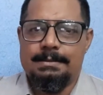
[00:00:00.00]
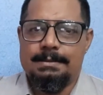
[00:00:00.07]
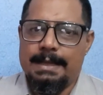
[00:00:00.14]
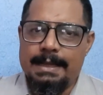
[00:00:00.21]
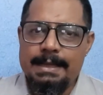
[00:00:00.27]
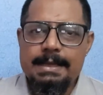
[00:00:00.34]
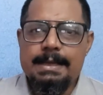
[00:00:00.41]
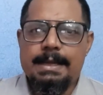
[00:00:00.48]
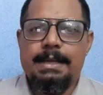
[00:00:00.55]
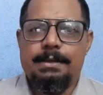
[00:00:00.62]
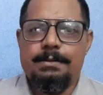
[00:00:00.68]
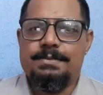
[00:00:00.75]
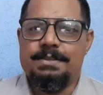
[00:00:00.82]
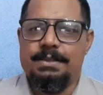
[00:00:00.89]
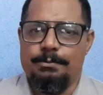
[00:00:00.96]
any kind
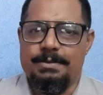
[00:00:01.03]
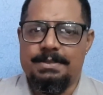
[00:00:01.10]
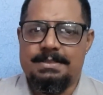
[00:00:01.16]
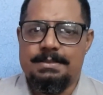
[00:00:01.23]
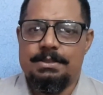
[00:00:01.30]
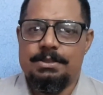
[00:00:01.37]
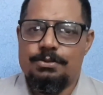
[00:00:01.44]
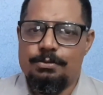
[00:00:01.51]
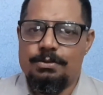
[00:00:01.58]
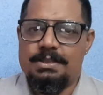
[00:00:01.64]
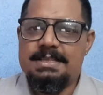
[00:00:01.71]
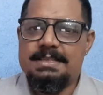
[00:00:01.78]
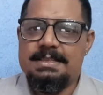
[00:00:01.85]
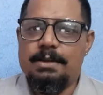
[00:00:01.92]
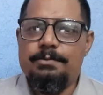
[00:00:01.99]
of service. So
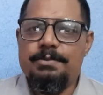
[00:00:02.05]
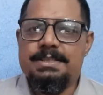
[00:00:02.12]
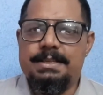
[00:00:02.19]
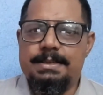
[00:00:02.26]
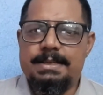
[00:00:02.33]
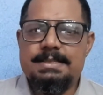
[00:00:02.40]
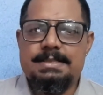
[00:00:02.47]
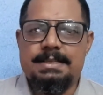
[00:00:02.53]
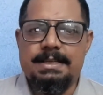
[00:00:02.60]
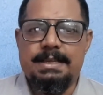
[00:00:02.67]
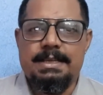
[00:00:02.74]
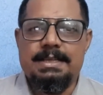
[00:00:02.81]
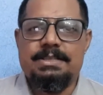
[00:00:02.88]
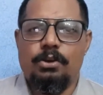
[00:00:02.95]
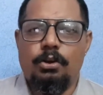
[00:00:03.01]
this service industry
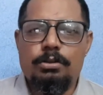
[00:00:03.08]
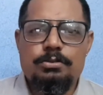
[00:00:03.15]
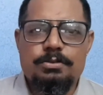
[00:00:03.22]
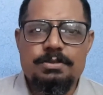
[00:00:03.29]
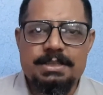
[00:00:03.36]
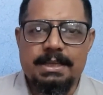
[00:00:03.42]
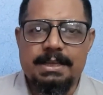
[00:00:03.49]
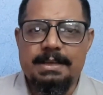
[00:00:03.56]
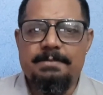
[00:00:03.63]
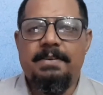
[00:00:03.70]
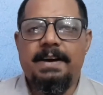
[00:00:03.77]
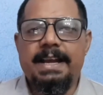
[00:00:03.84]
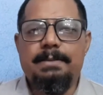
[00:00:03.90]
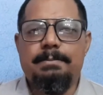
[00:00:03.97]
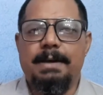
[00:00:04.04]
is also
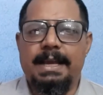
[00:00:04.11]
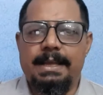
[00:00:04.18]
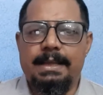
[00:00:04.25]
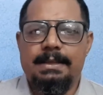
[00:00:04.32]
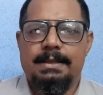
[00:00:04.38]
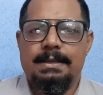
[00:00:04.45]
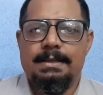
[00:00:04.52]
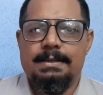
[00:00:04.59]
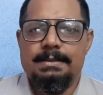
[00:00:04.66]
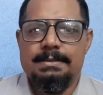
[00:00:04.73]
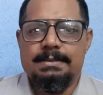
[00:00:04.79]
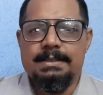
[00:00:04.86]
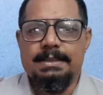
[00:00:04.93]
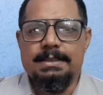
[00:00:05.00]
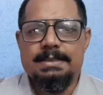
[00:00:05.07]
signified by
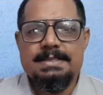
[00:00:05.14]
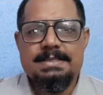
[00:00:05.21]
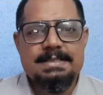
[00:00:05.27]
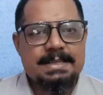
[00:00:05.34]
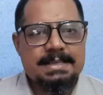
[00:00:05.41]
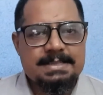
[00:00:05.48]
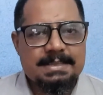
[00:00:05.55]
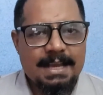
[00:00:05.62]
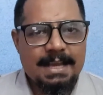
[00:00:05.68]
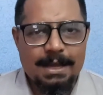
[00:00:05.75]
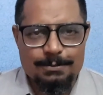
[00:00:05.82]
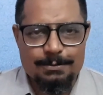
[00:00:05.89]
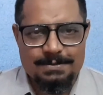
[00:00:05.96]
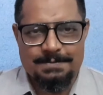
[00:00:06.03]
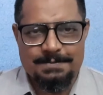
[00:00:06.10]
the sixth
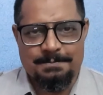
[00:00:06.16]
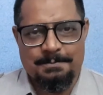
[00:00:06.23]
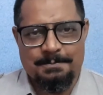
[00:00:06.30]
house.